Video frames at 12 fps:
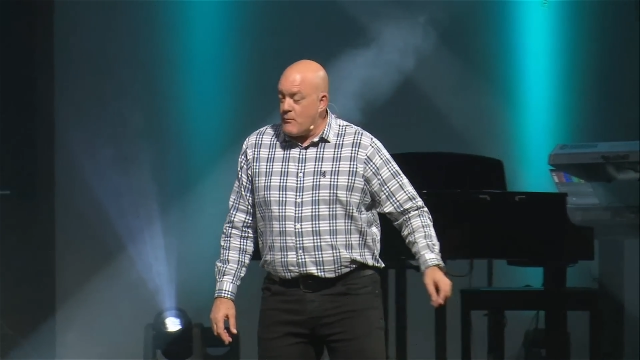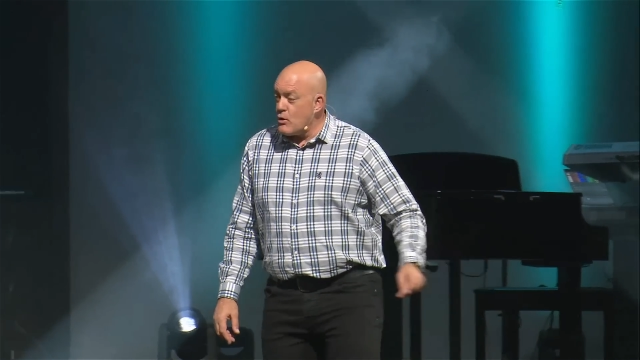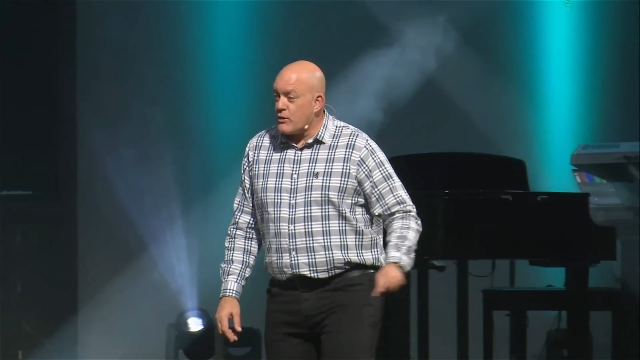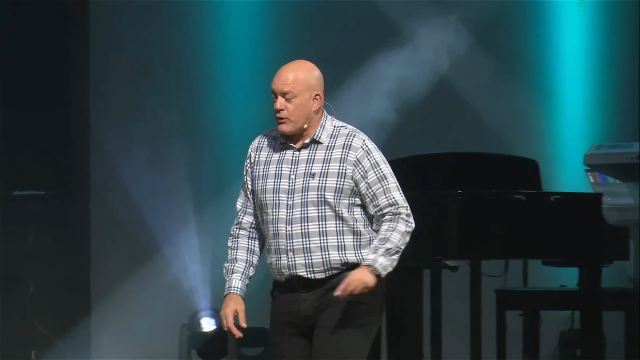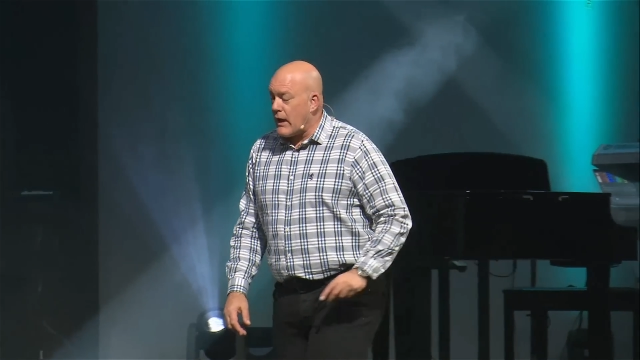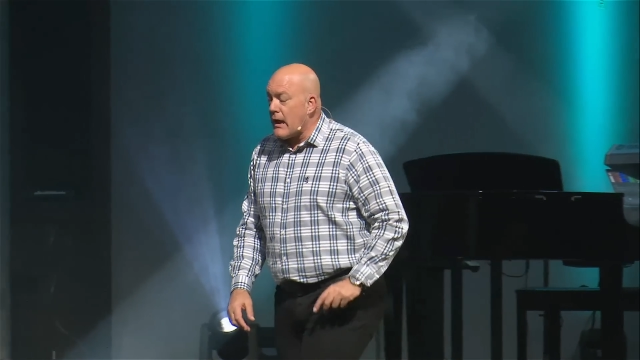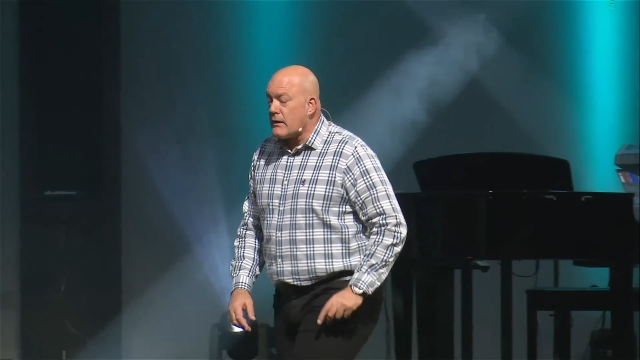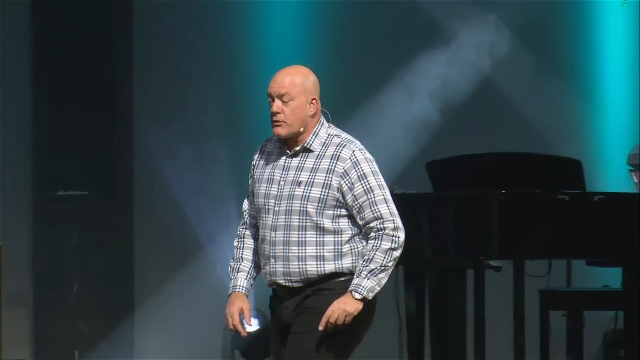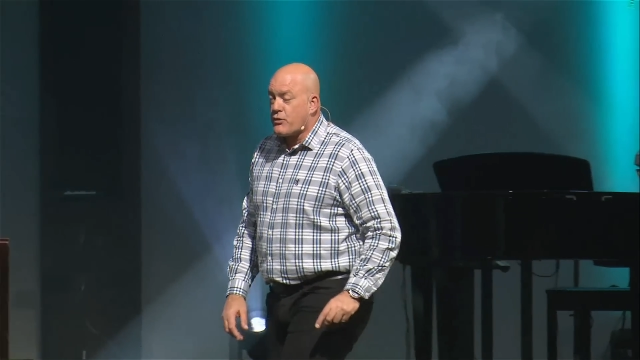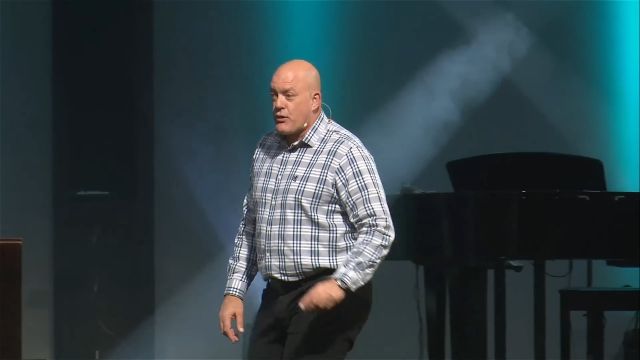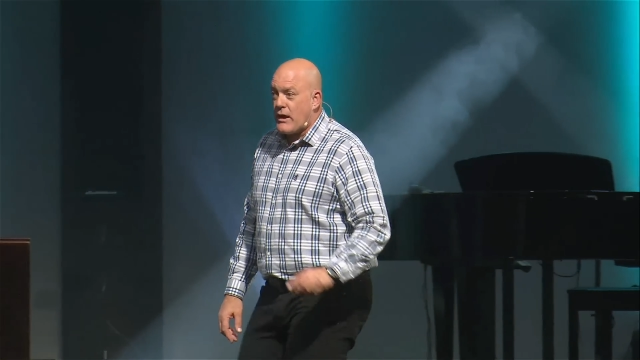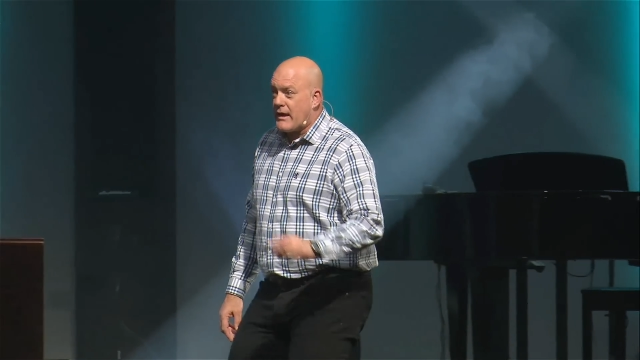And
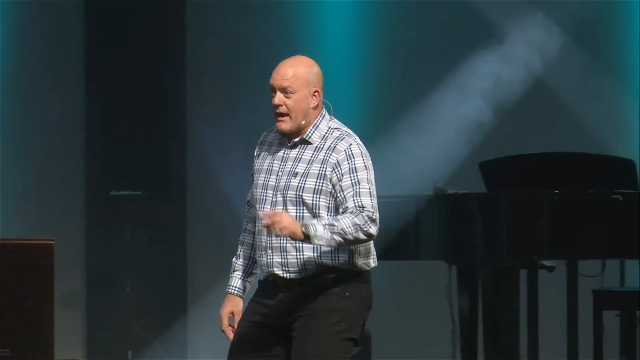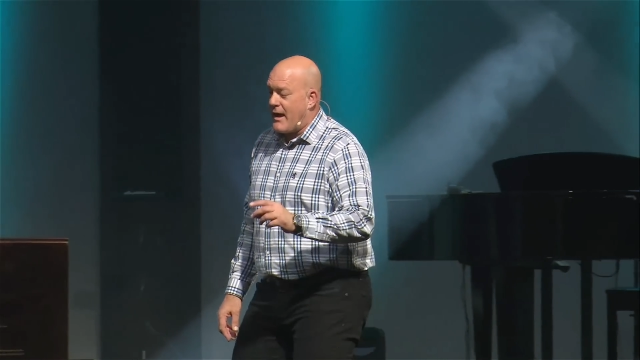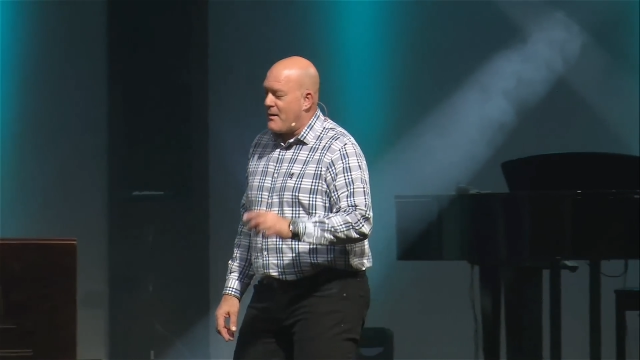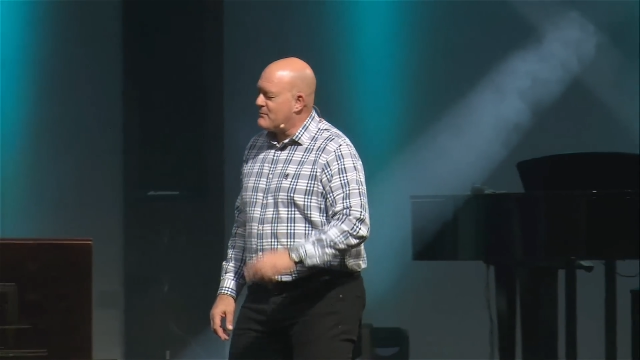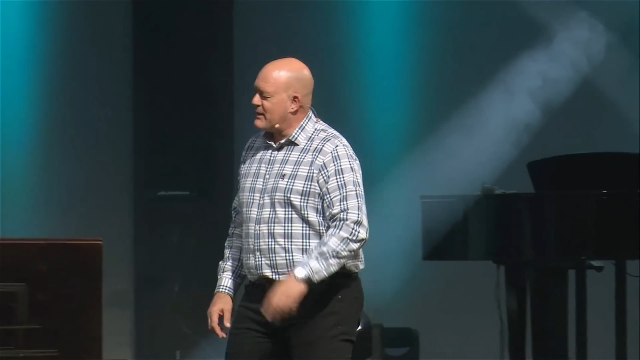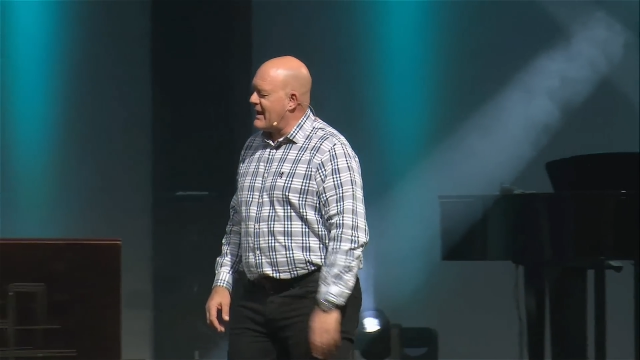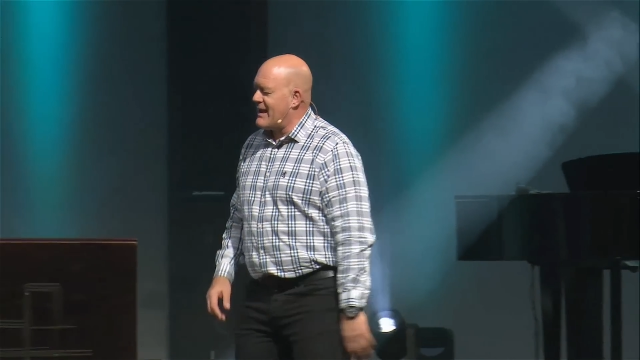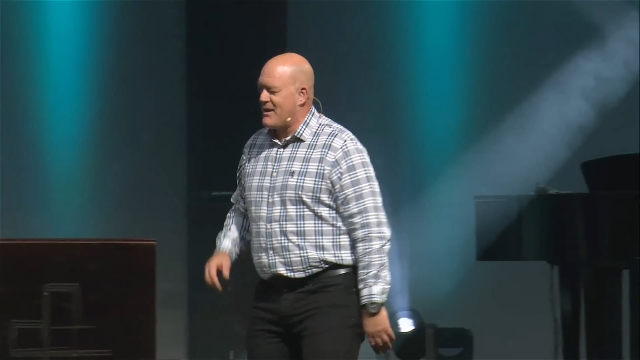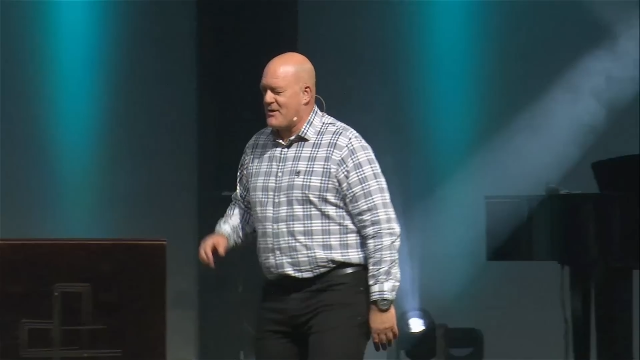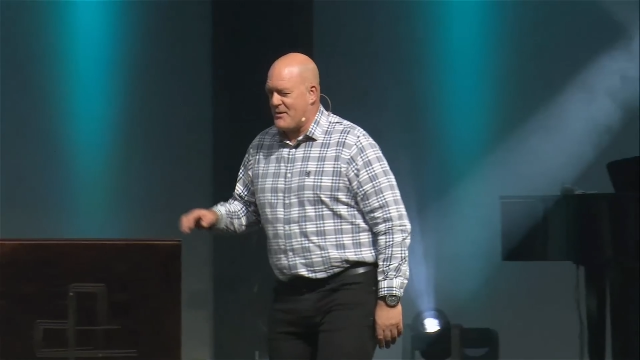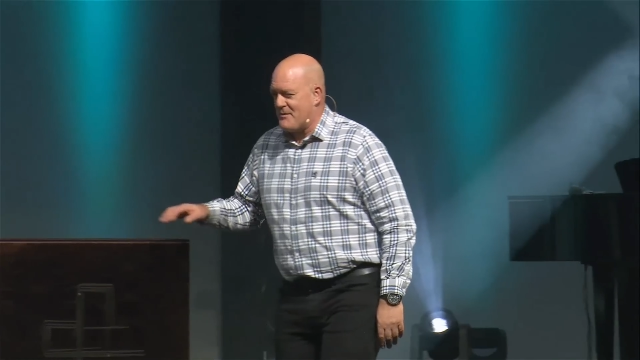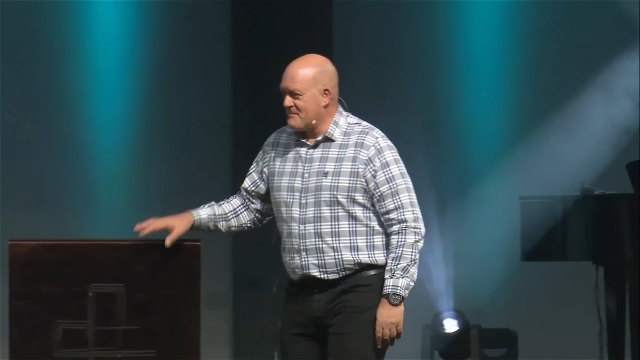without thinking, I'm
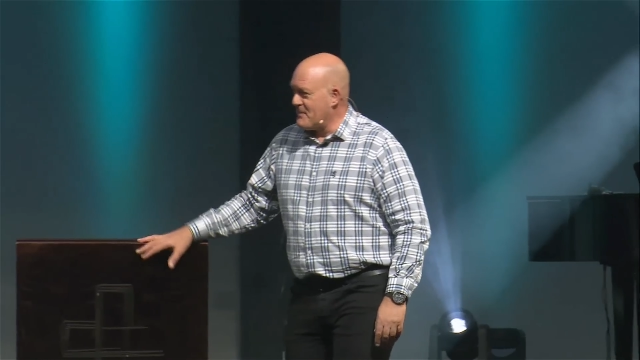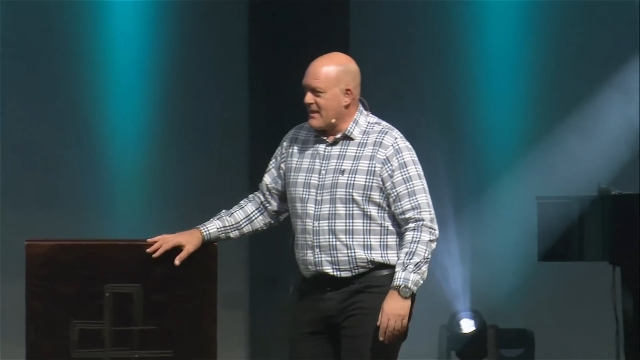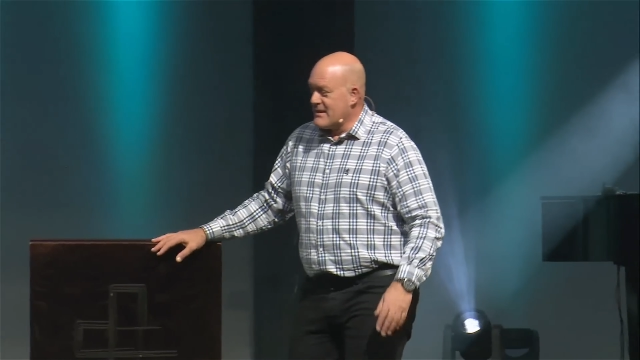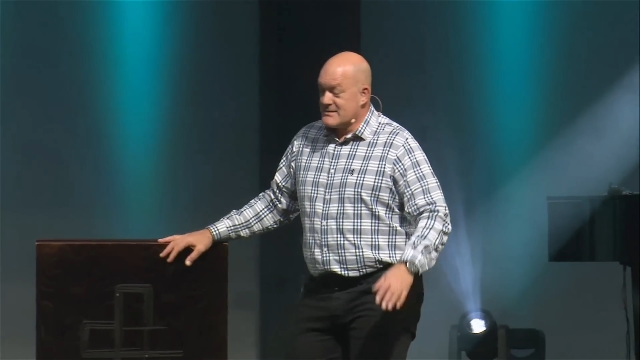telling you,